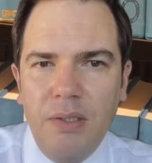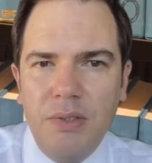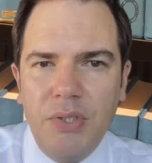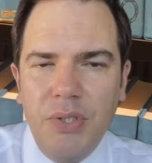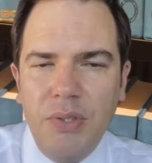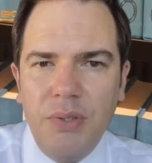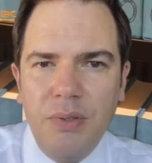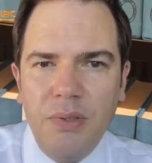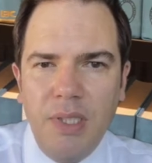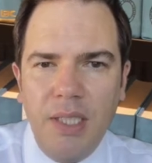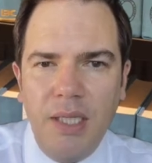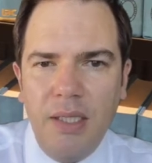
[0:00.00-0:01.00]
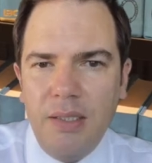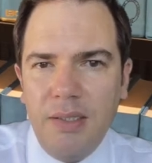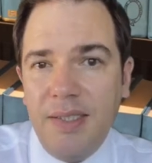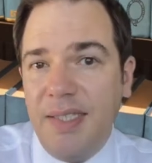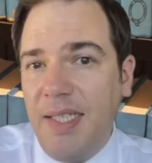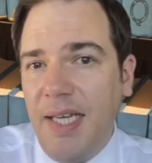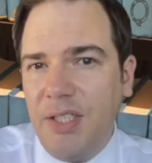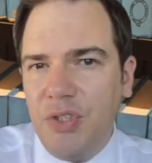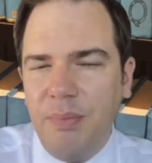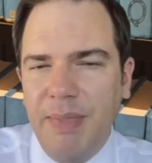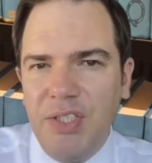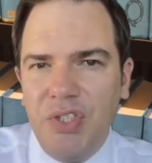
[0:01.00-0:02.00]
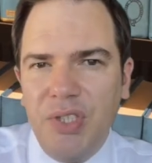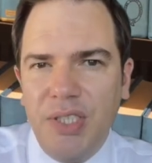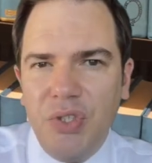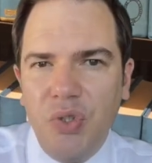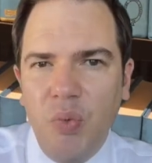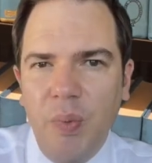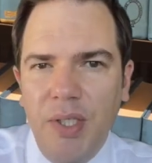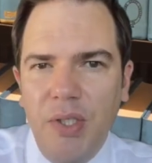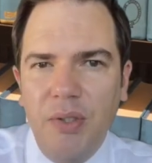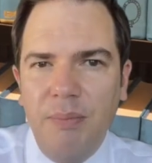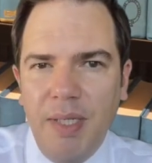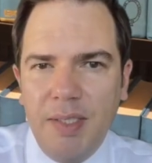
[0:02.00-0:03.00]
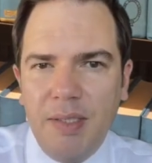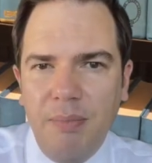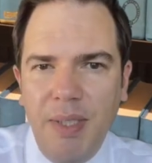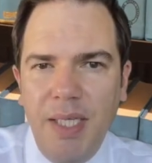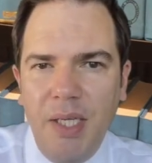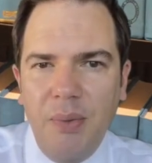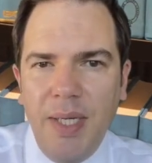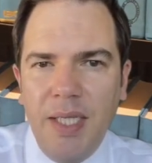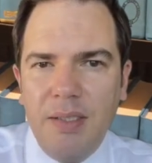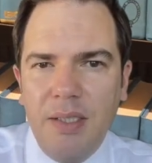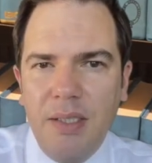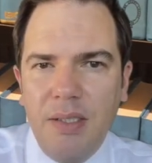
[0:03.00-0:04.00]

2, the actual magistrates court where you must appear to answer the